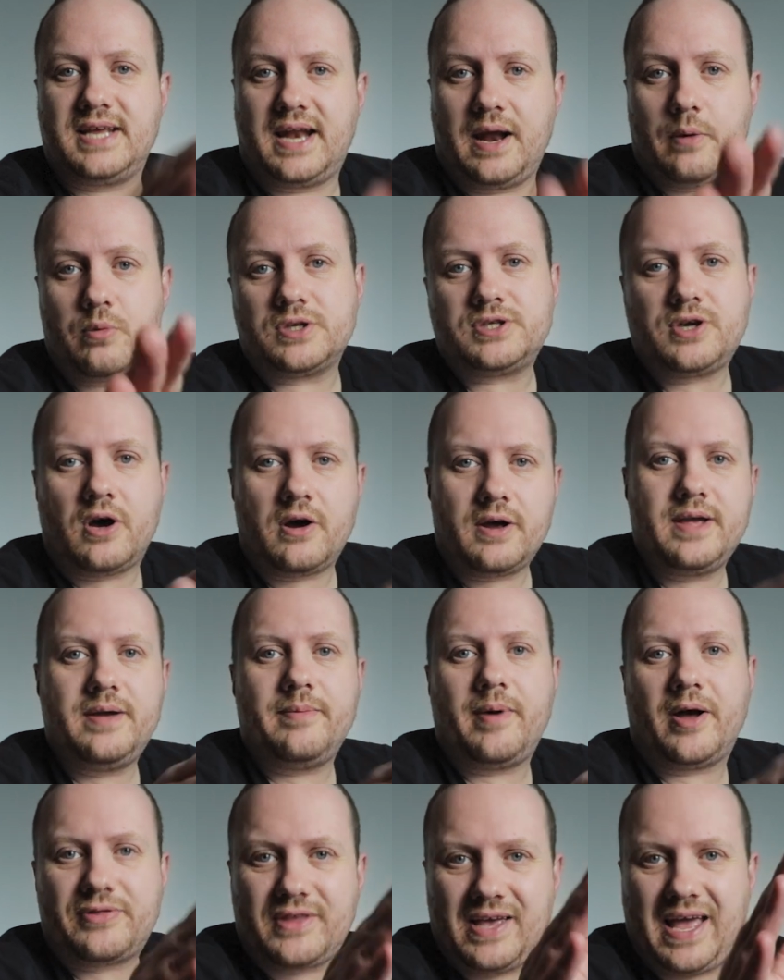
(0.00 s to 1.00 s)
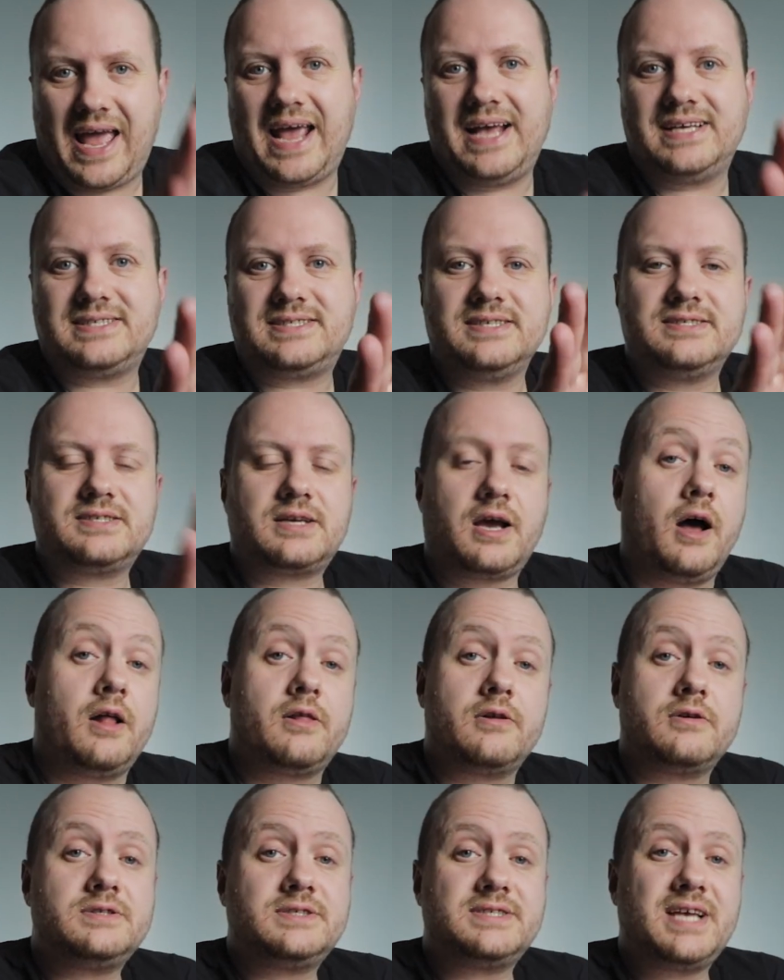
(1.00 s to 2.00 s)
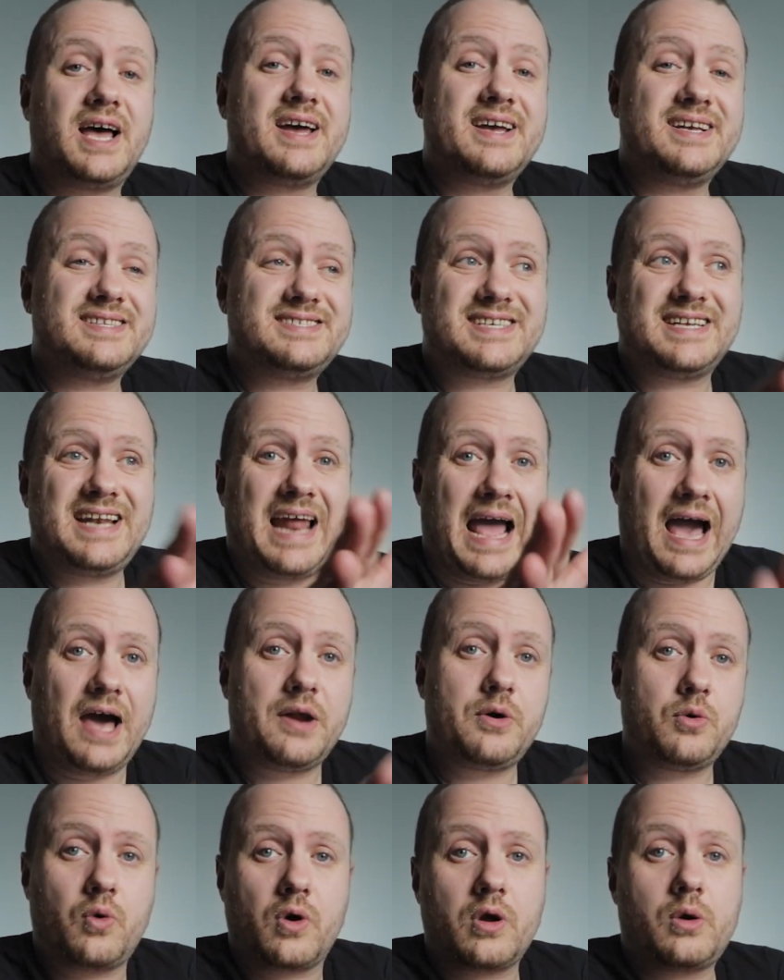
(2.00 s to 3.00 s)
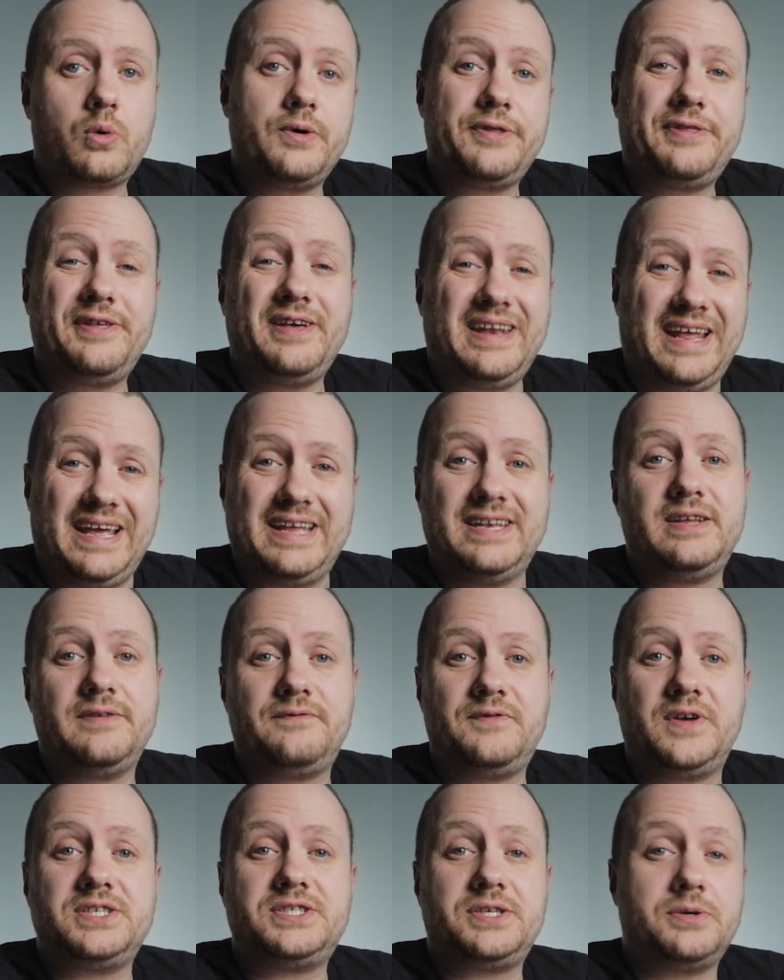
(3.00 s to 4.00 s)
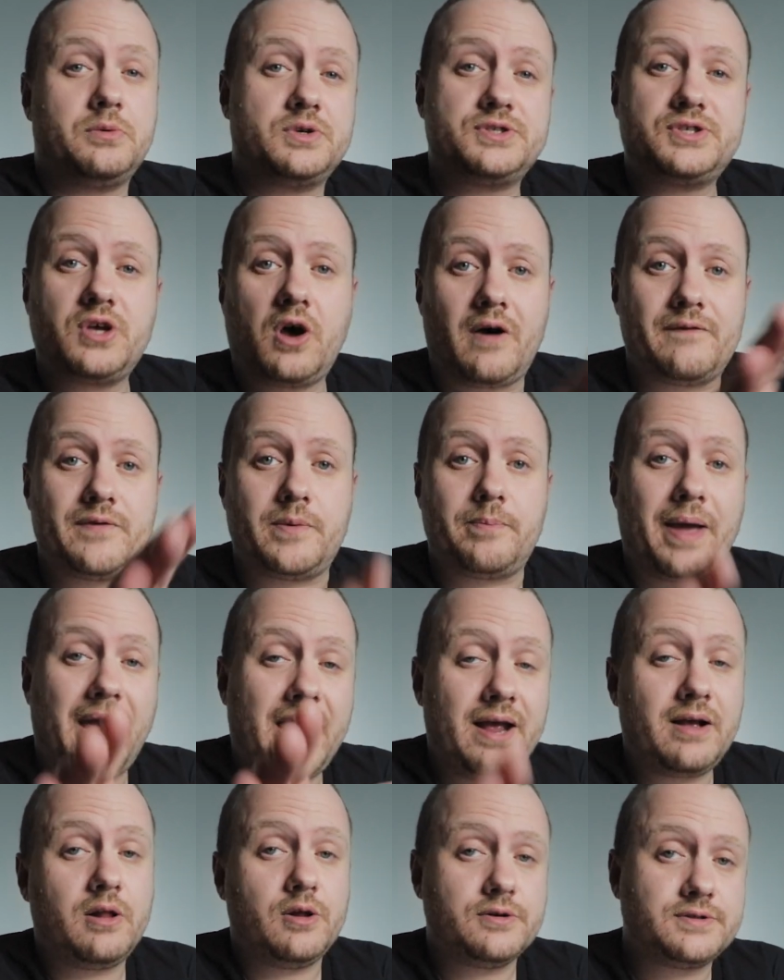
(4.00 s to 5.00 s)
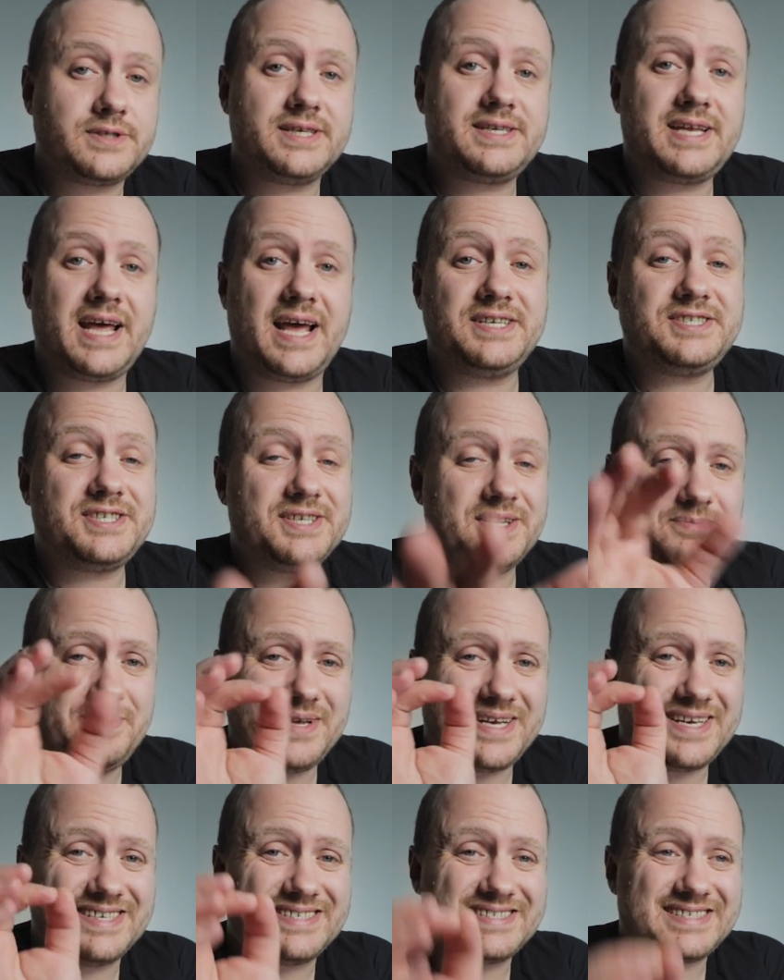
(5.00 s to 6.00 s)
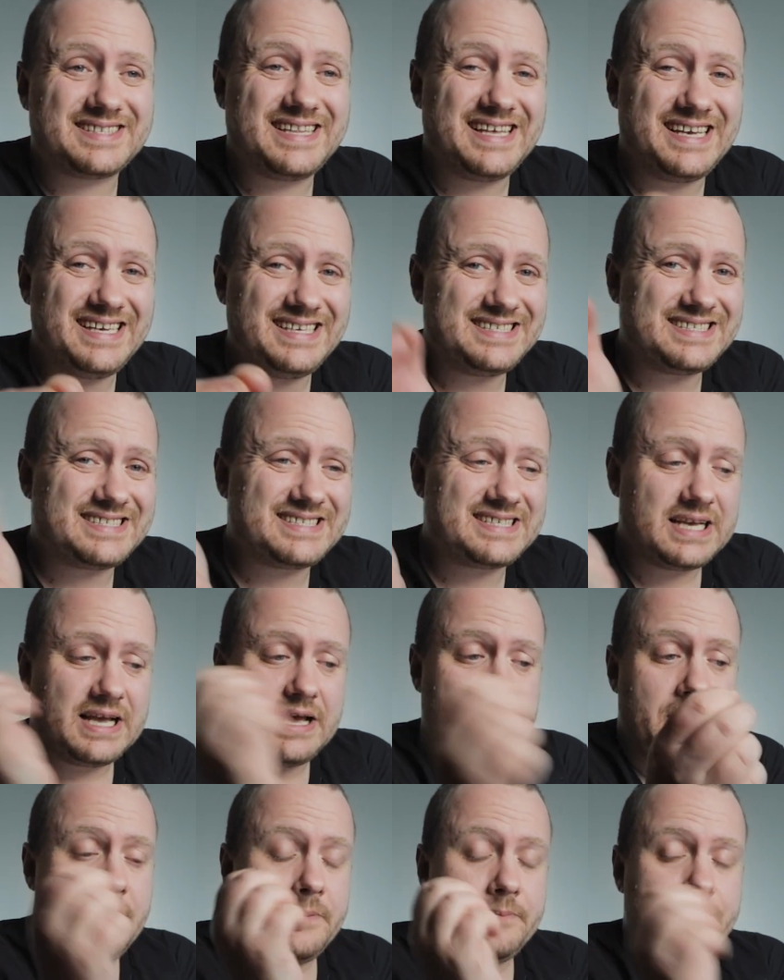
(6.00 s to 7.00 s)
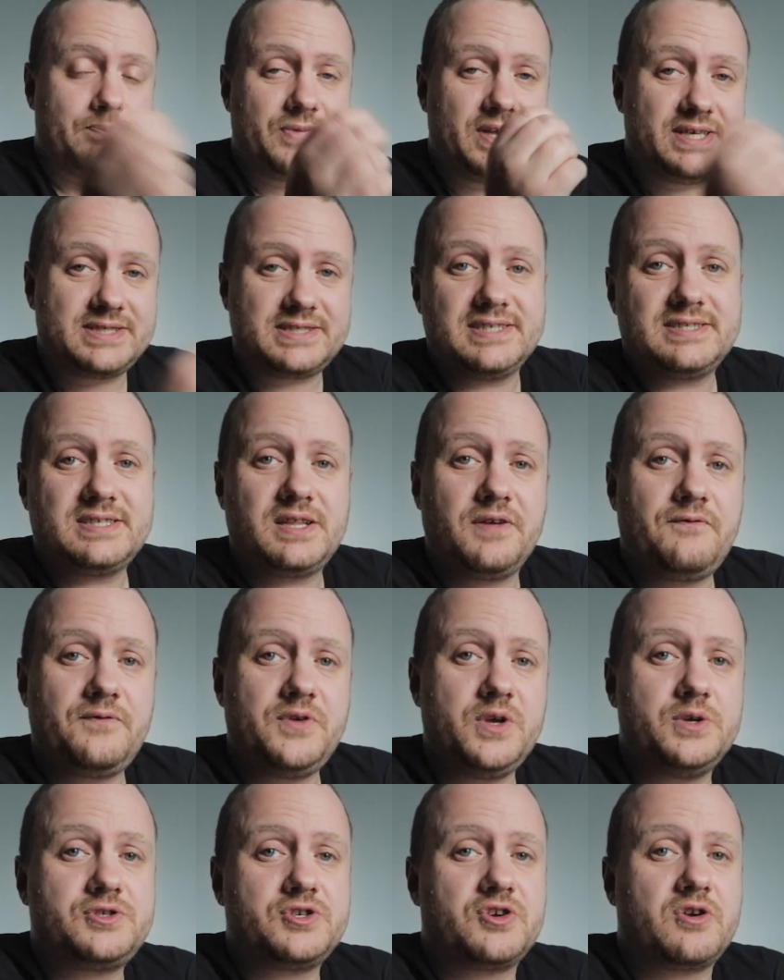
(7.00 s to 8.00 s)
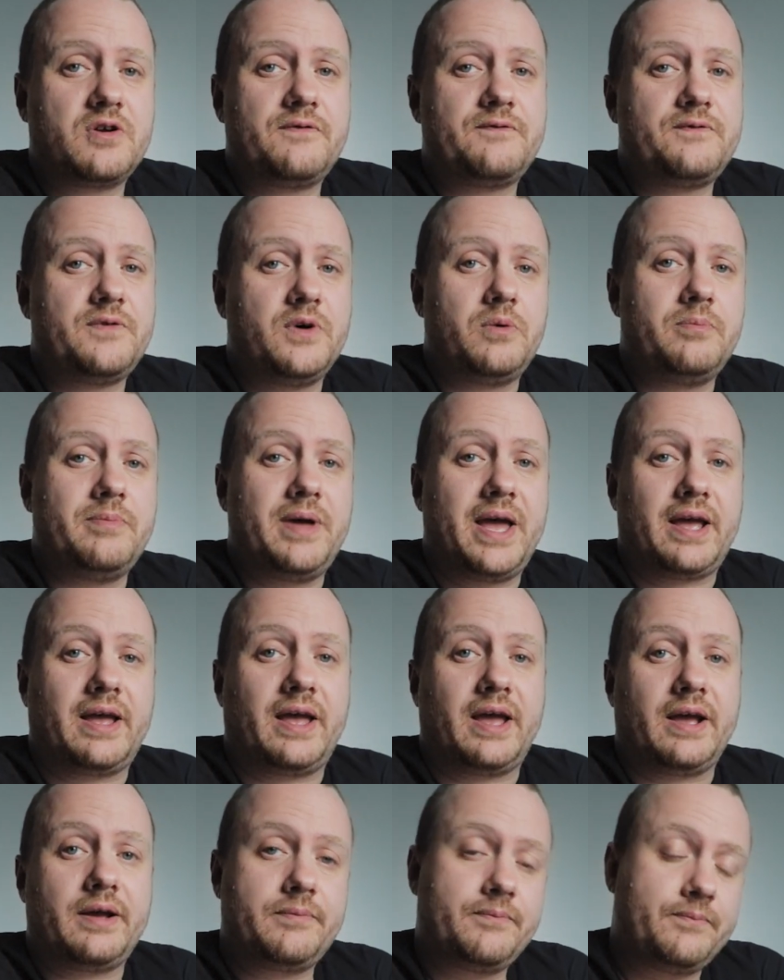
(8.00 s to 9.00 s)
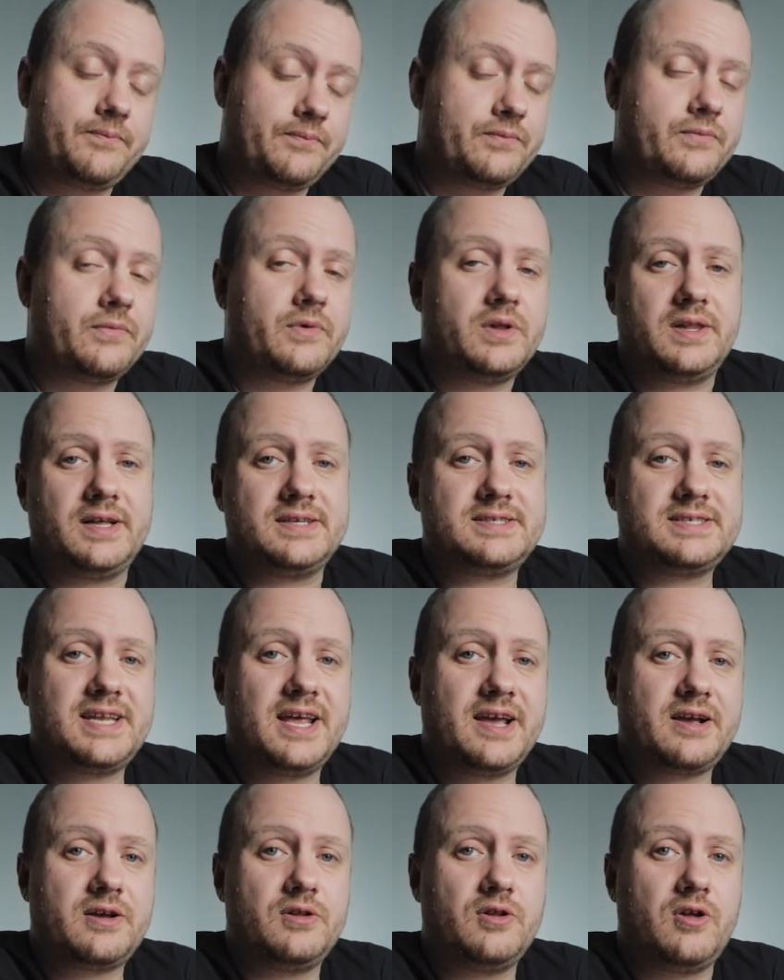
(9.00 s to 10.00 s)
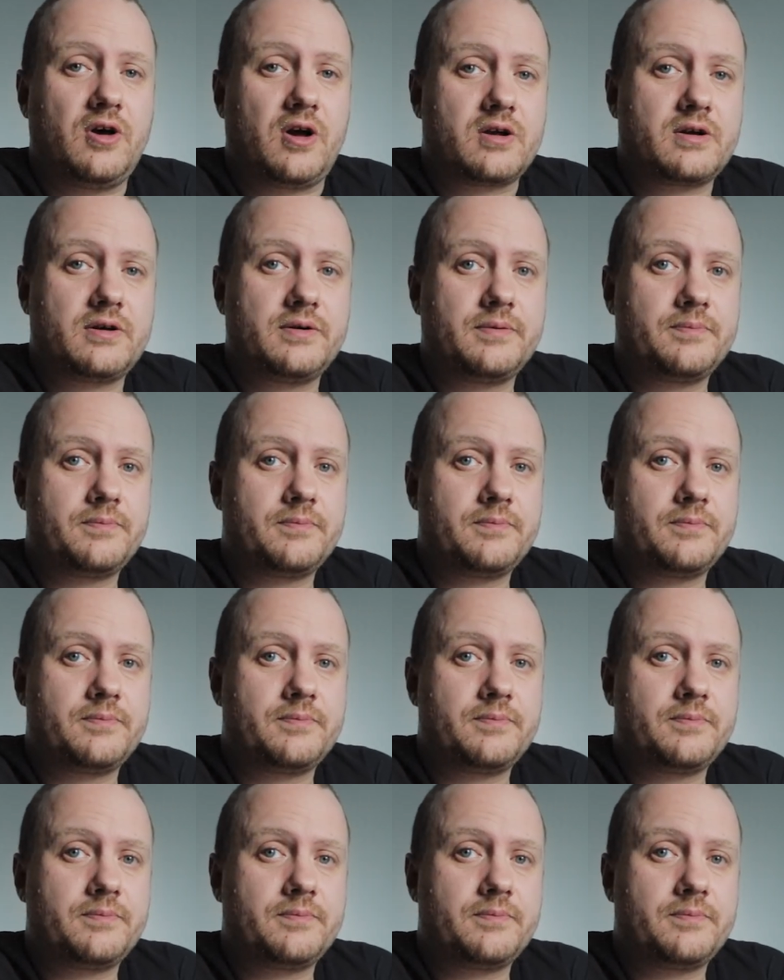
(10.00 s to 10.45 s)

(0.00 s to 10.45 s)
Today we're talking about the ACES color science and how to work with it in DaVinci Resolve. And pay close attention because this is the future of filmmaking. Let's take a look.